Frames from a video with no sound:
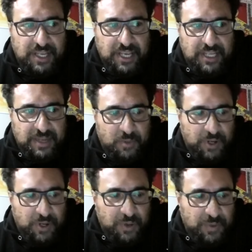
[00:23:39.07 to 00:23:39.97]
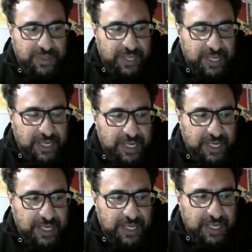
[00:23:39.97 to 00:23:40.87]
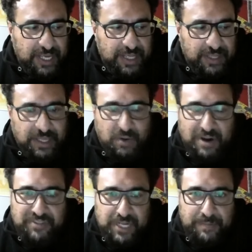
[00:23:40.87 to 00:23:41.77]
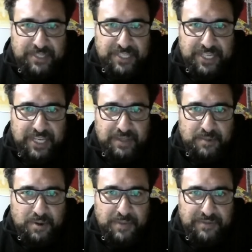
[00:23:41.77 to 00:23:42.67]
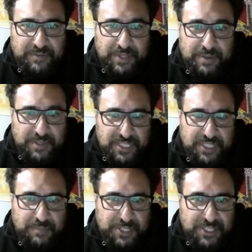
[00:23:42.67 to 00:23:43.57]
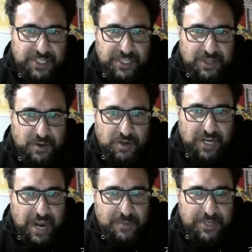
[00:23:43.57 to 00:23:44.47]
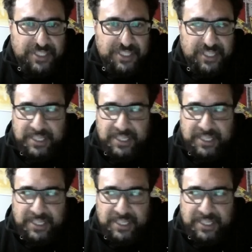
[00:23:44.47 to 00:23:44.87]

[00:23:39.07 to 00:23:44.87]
as I'm working with the Rough Sleepers here at the moment with the City Mission and the Open Libraries.